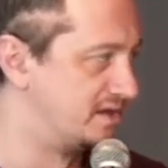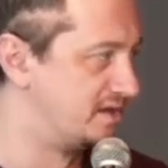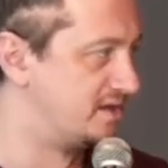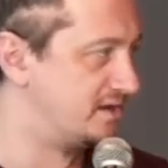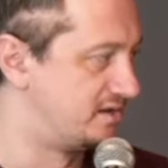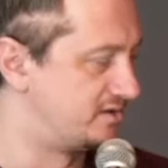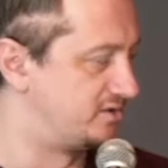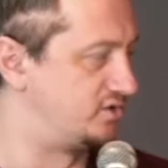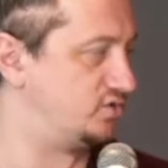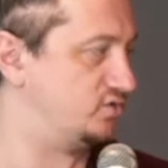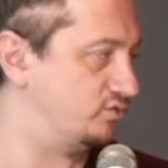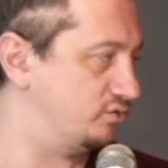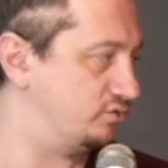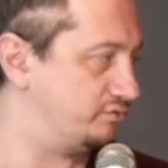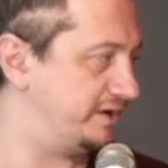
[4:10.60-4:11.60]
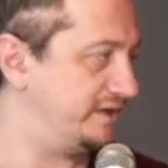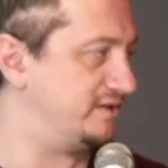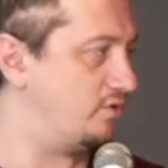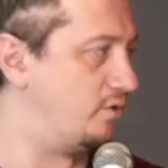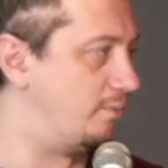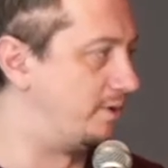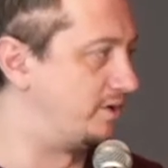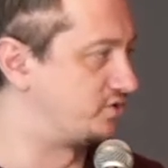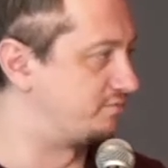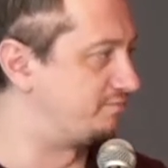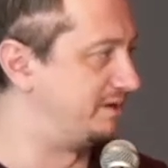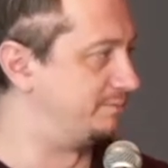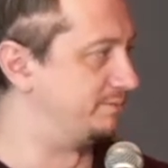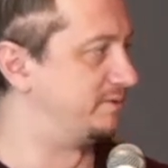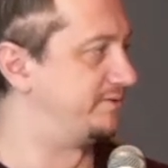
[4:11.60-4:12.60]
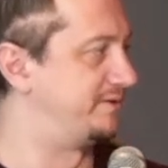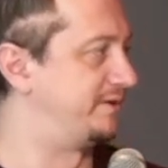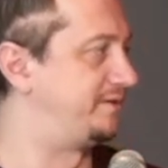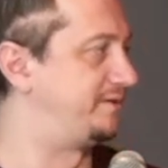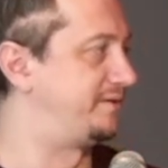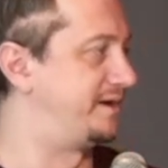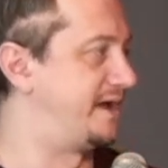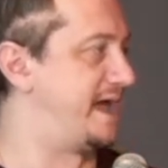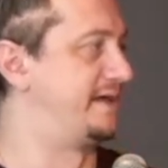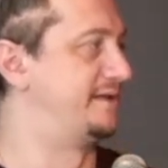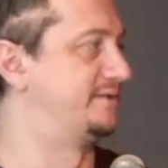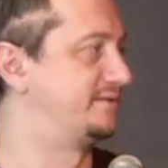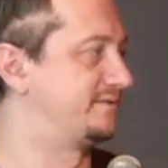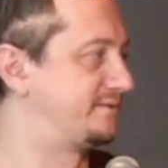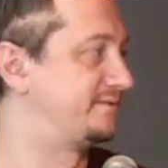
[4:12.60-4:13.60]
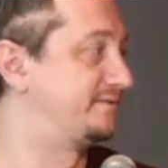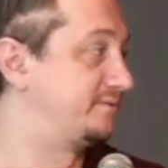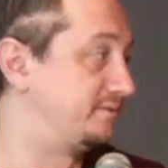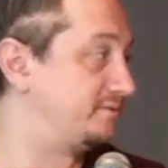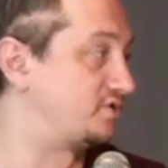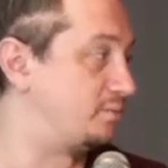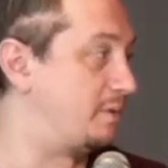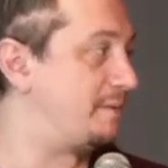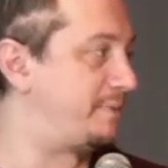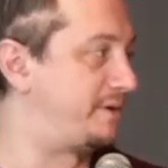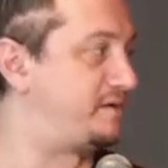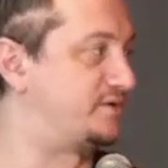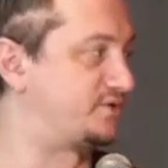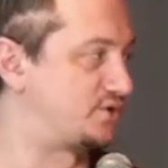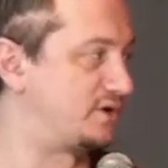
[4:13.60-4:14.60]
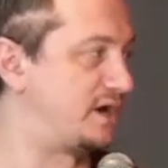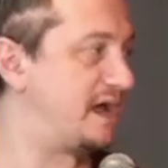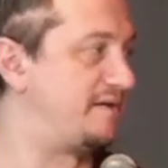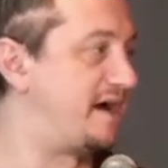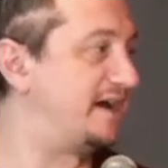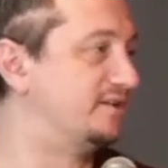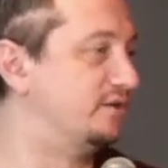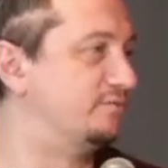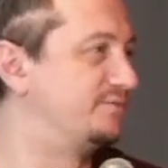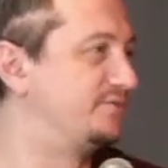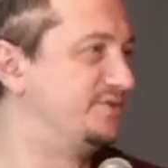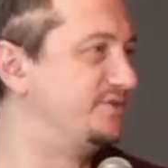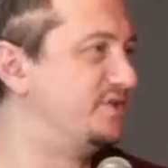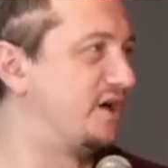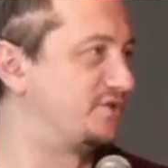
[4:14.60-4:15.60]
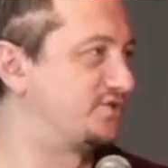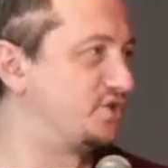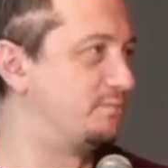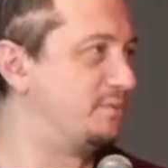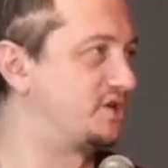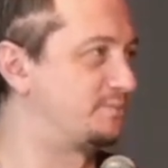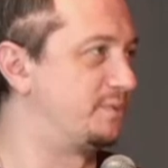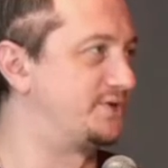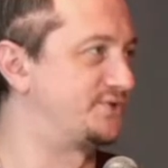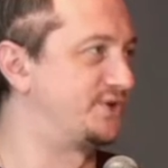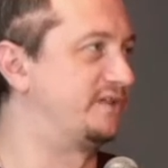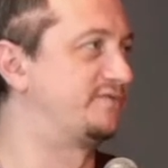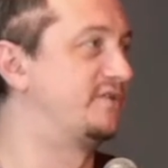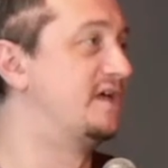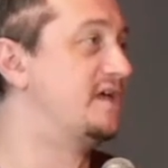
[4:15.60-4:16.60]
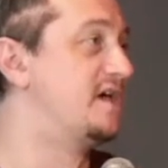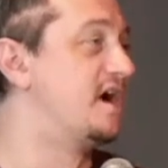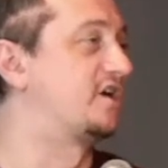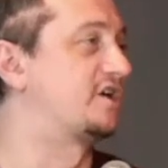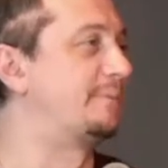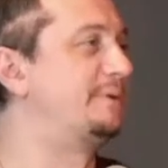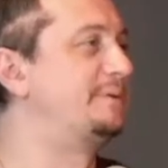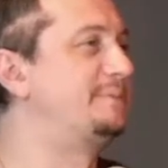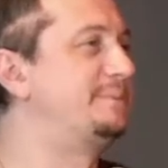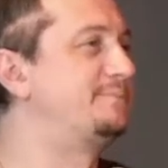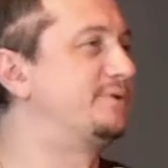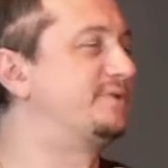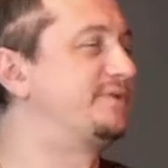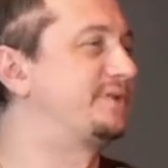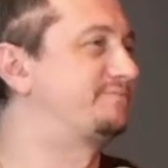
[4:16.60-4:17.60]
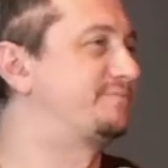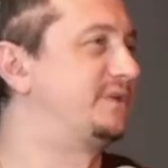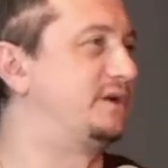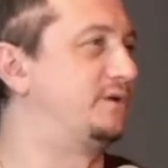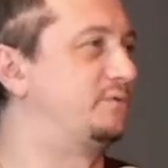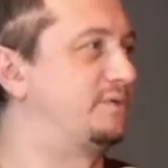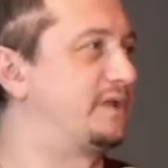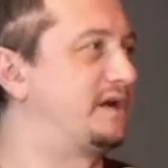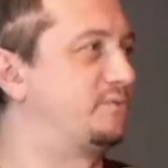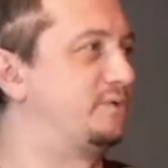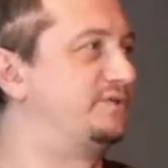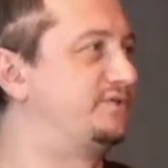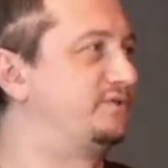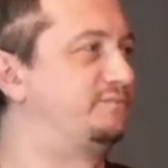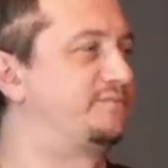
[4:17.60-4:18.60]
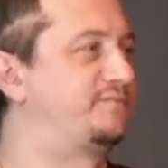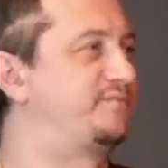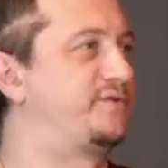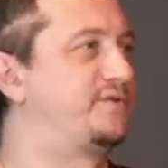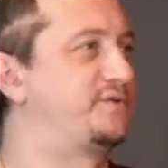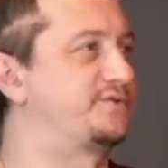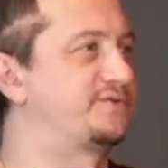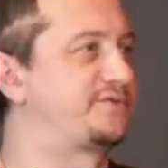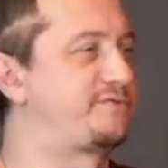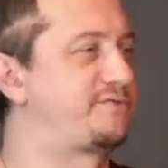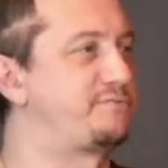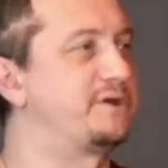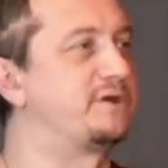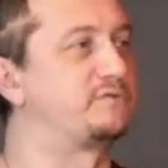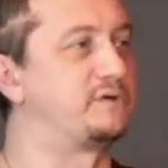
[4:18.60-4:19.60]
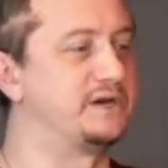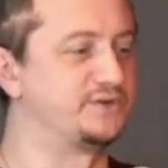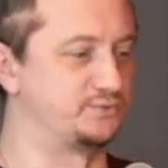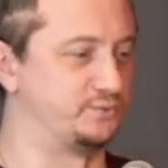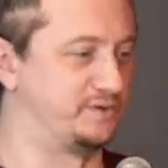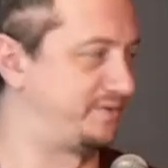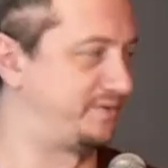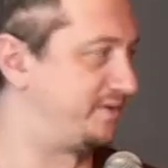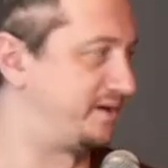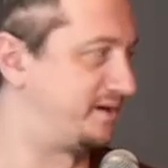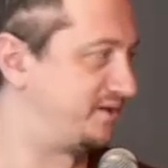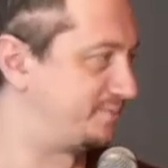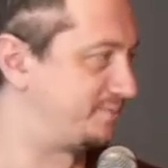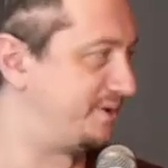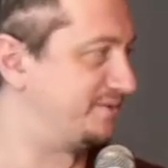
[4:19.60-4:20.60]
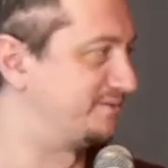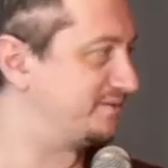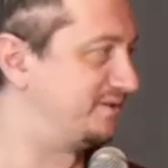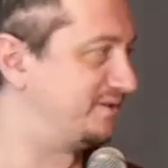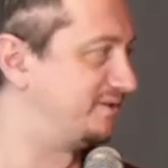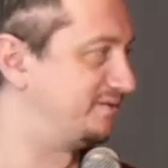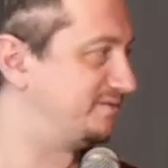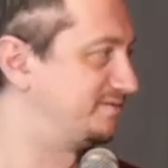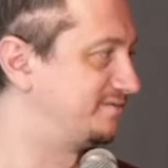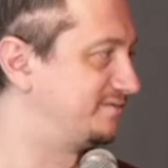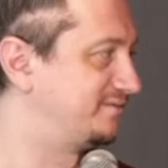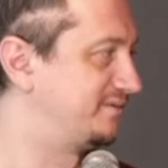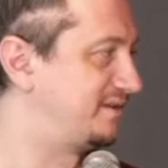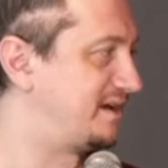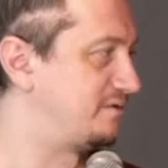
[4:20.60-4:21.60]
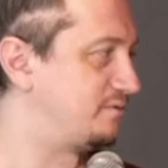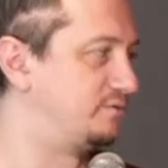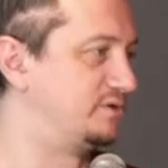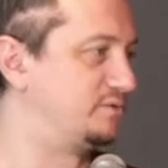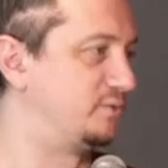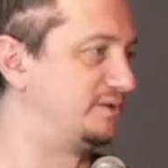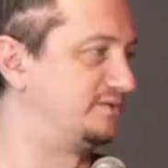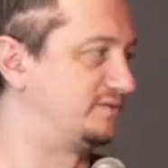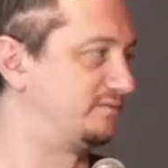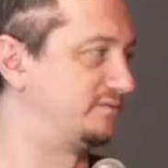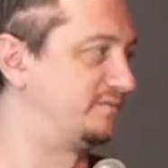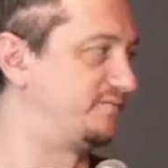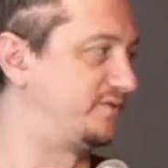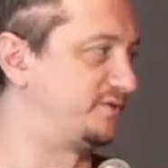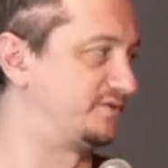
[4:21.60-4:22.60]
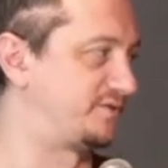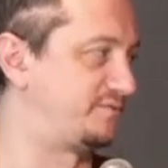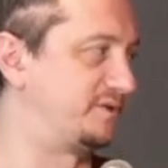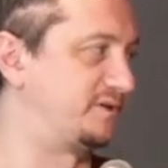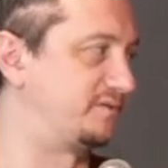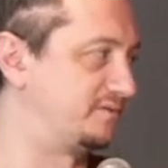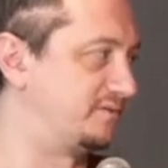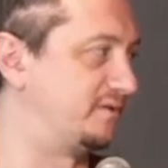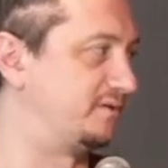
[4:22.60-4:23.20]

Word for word: you already know a bunch of people there at so my parents i don't not so much myself a couple people that you know that i went to first three grades with that i spent you know i only went to the first three you know